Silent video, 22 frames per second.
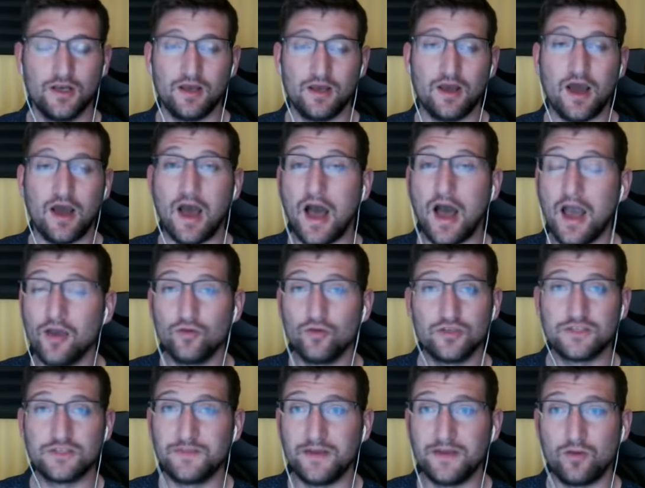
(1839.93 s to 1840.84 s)
I only
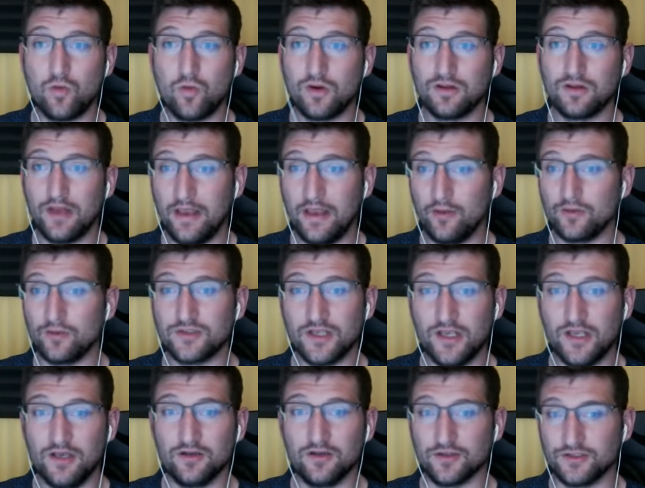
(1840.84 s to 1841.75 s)
speak one language,
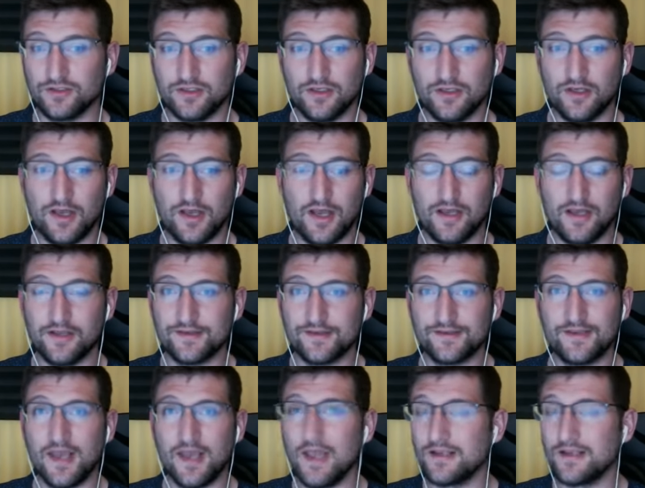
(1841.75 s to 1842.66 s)
English. I can
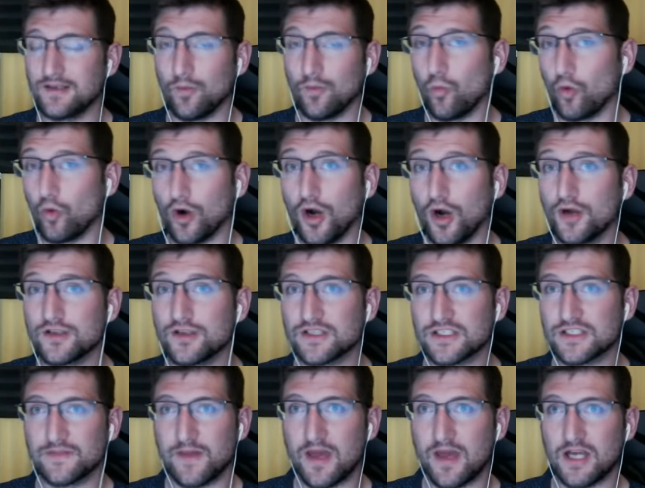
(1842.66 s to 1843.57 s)
say some words in
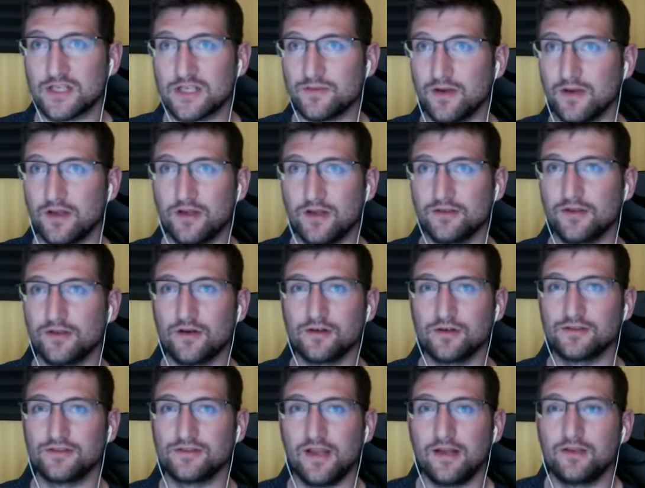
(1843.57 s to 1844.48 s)
Spanish, but I couldn't
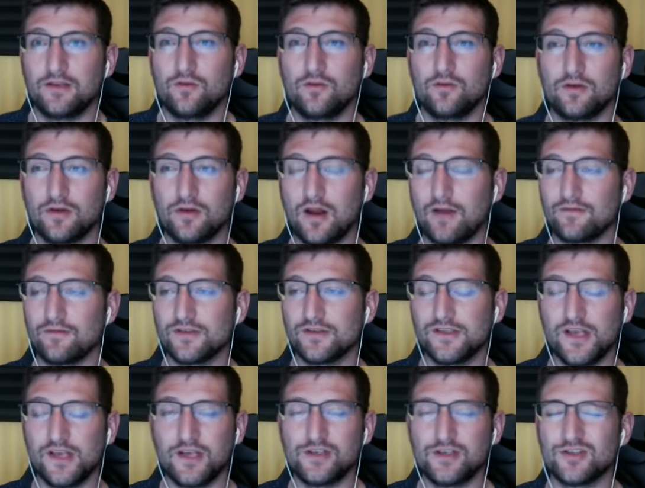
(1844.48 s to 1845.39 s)
understand you in a
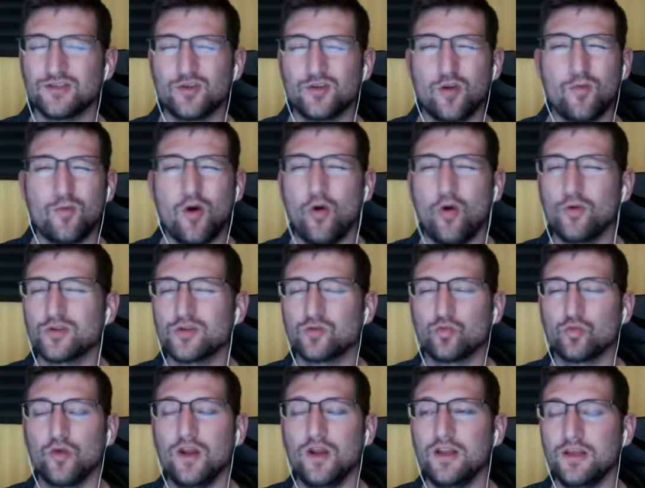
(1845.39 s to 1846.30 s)
conversation. So I'm always
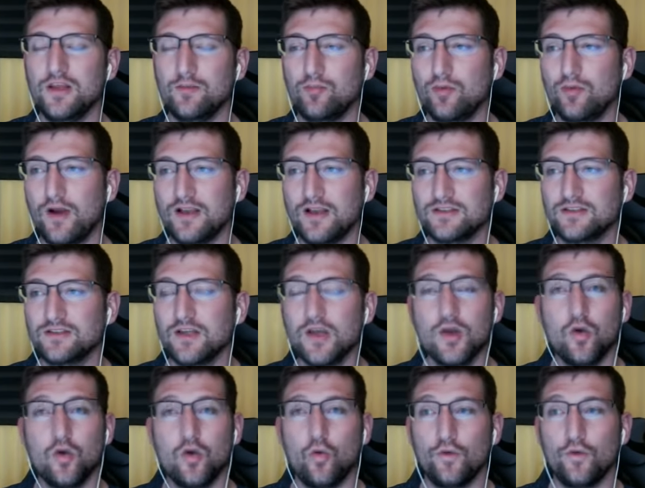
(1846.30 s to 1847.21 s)
really impressed
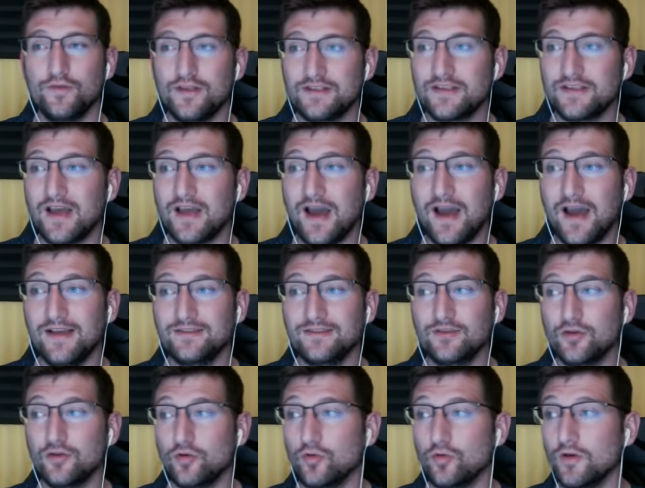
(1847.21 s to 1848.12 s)
when these guys
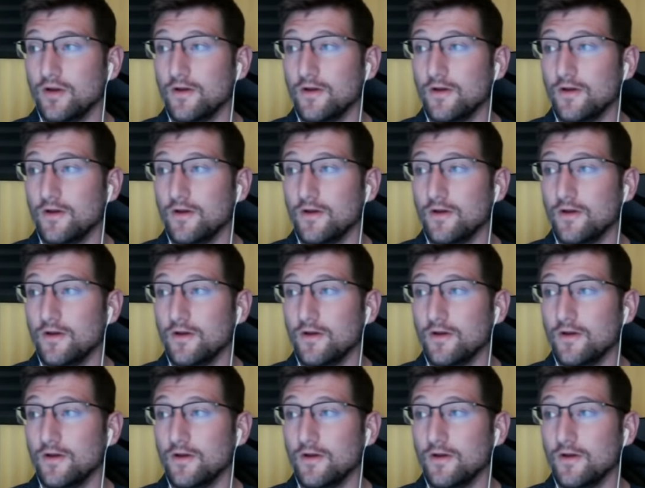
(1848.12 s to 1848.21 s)
who